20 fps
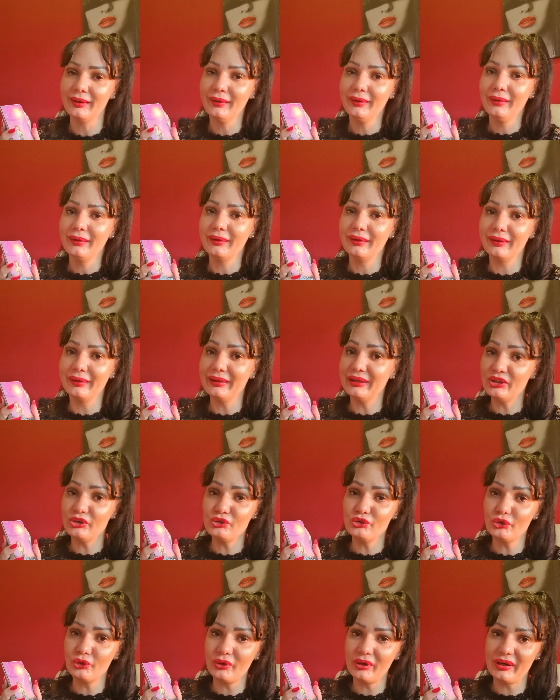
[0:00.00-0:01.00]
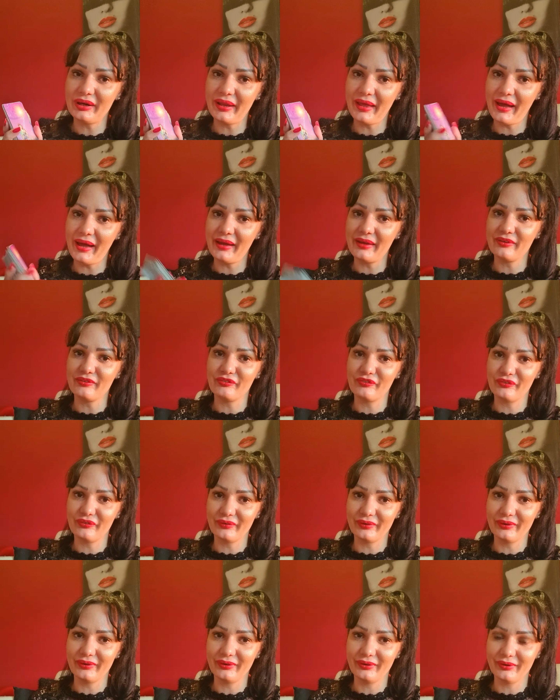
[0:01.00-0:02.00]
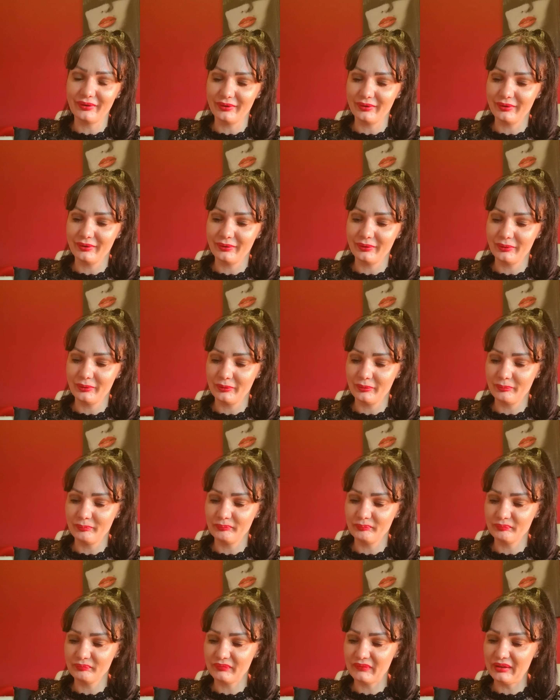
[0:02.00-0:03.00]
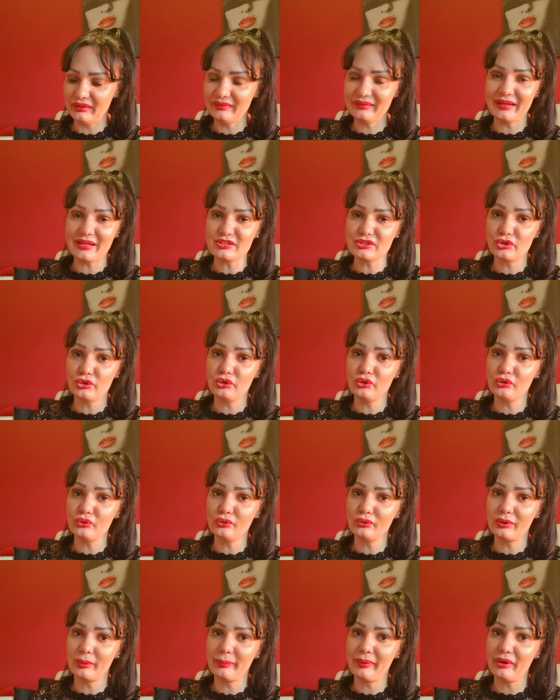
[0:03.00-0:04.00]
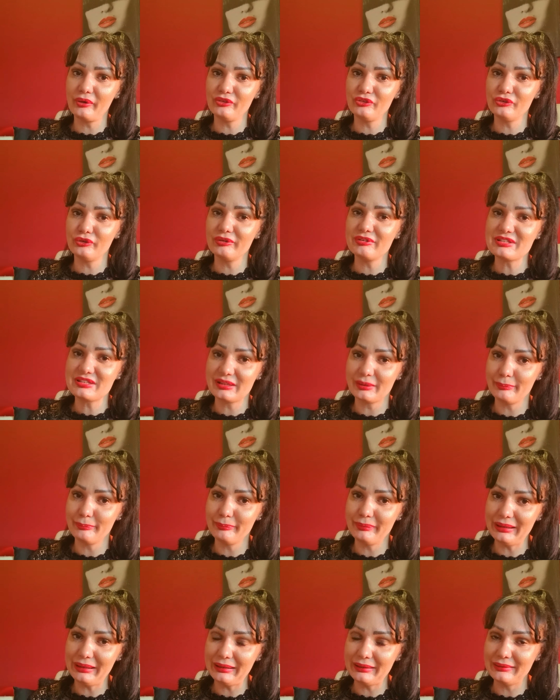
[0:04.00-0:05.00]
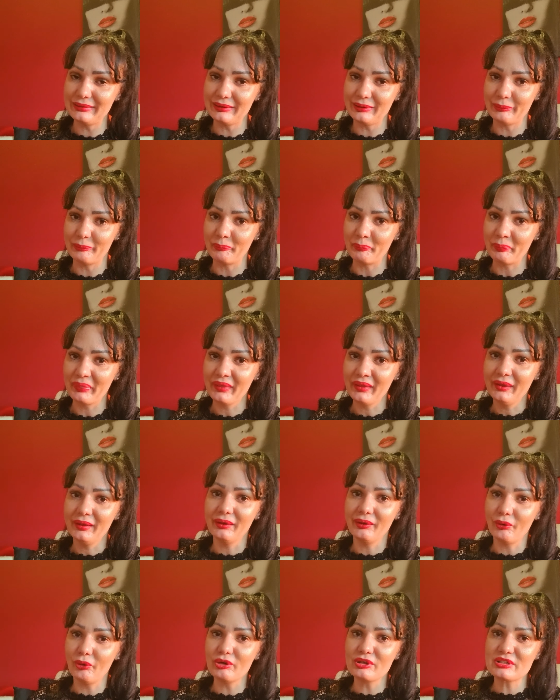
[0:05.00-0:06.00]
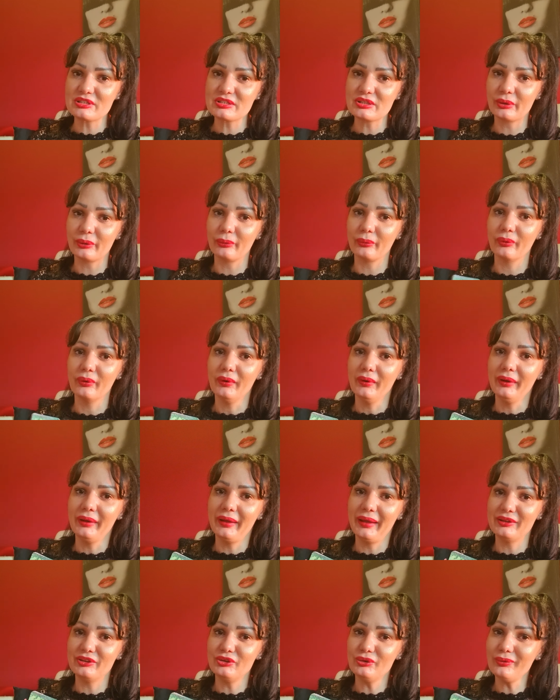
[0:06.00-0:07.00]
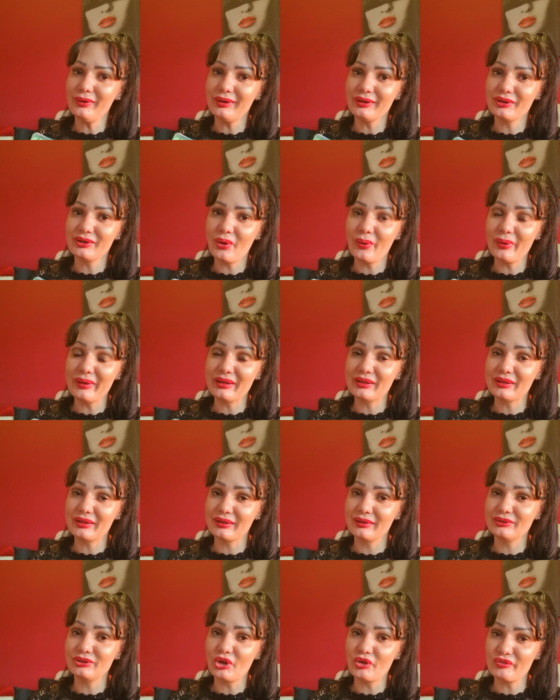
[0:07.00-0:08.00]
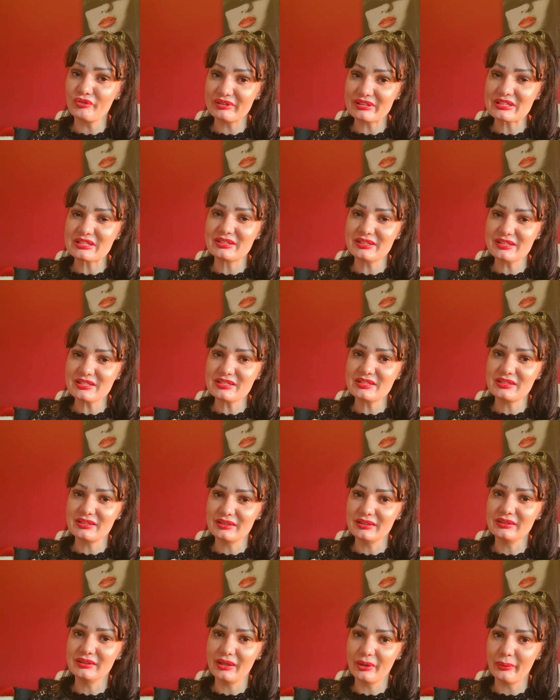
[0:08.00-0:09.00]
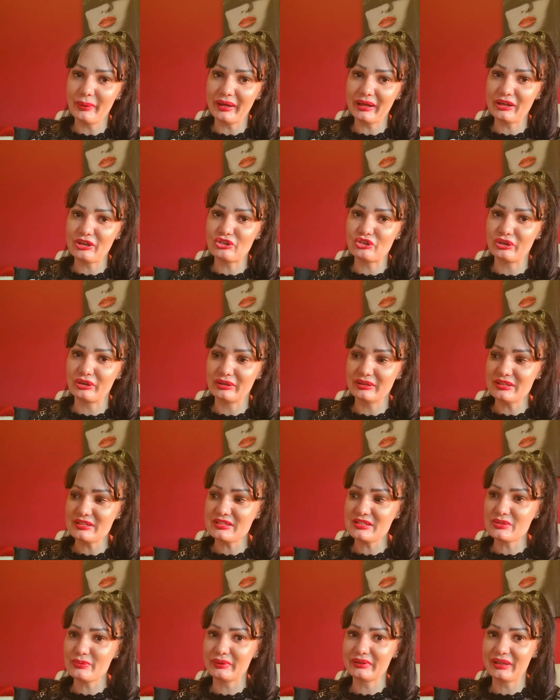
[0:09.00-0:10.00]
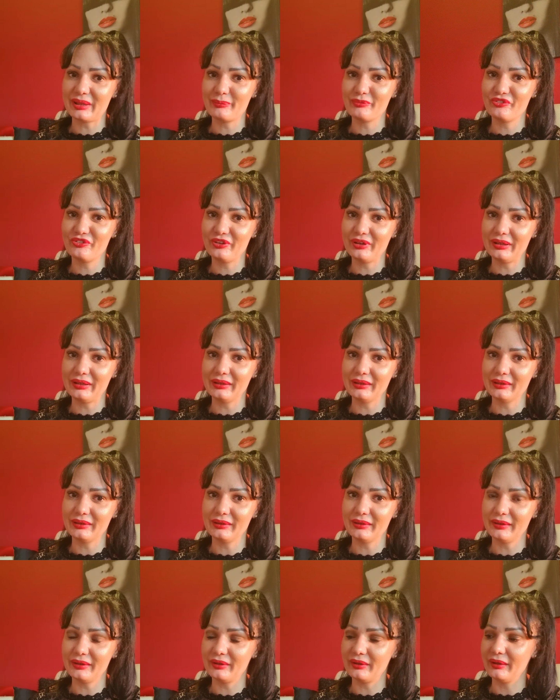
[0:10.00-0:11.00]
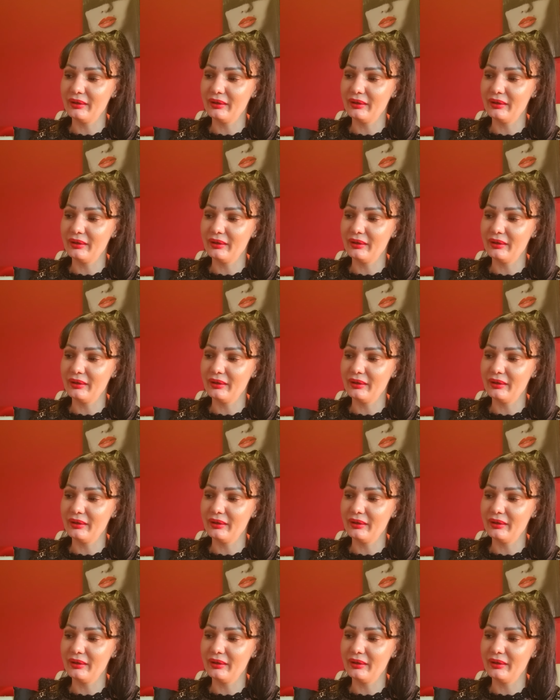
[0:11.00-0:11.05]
uh, in your life um, it has to do about your stability also and you are going uh, towards this direction this is what i'm feeling here